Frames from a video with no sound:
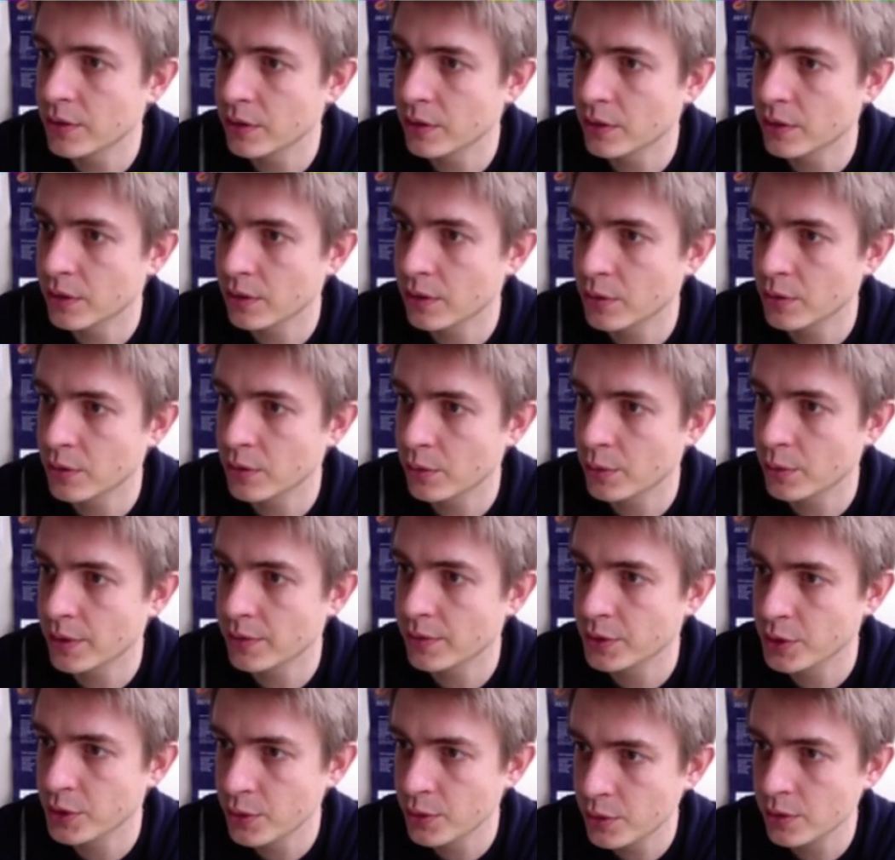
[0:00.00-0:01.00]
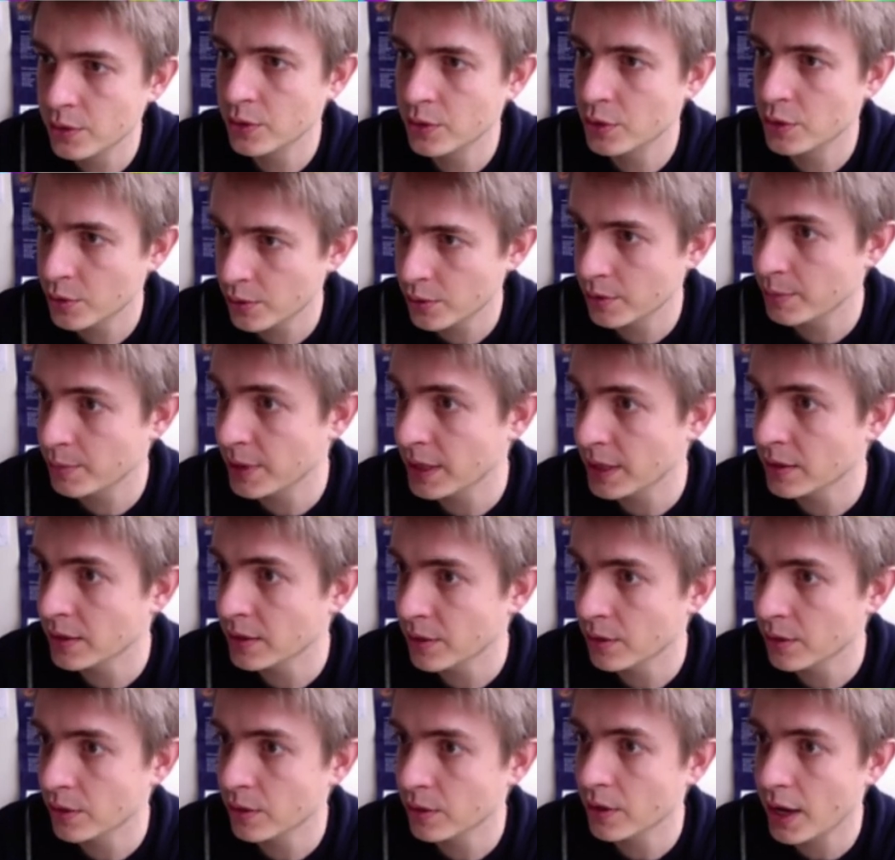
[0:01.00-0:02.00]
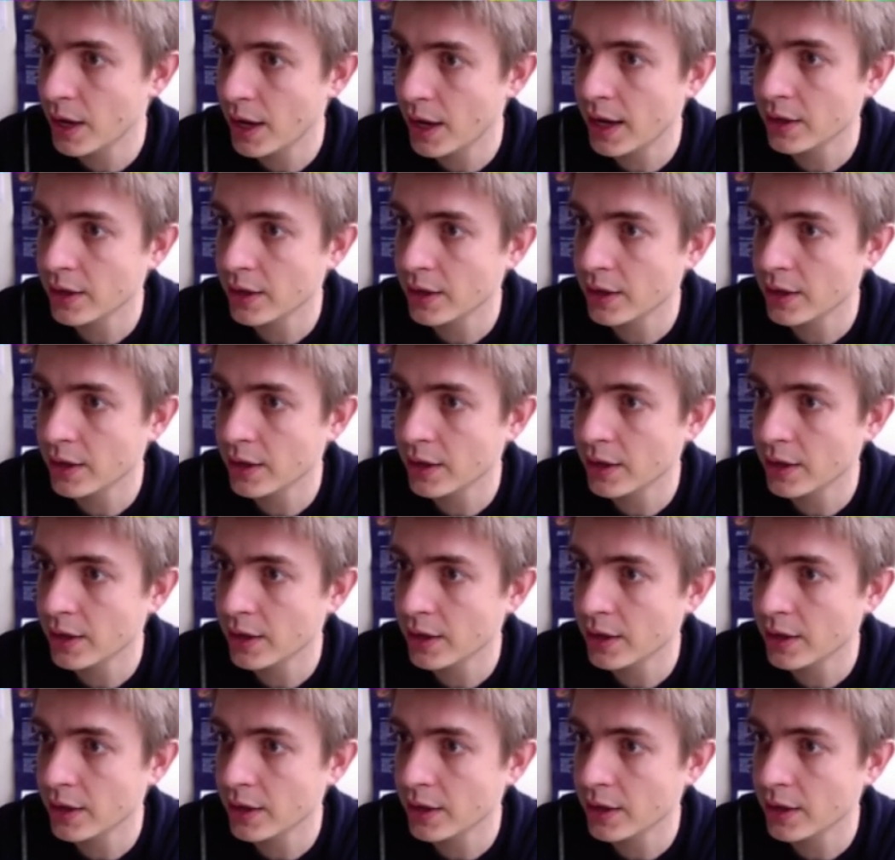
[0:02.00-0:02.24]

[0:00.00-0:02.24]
the kernel with U being the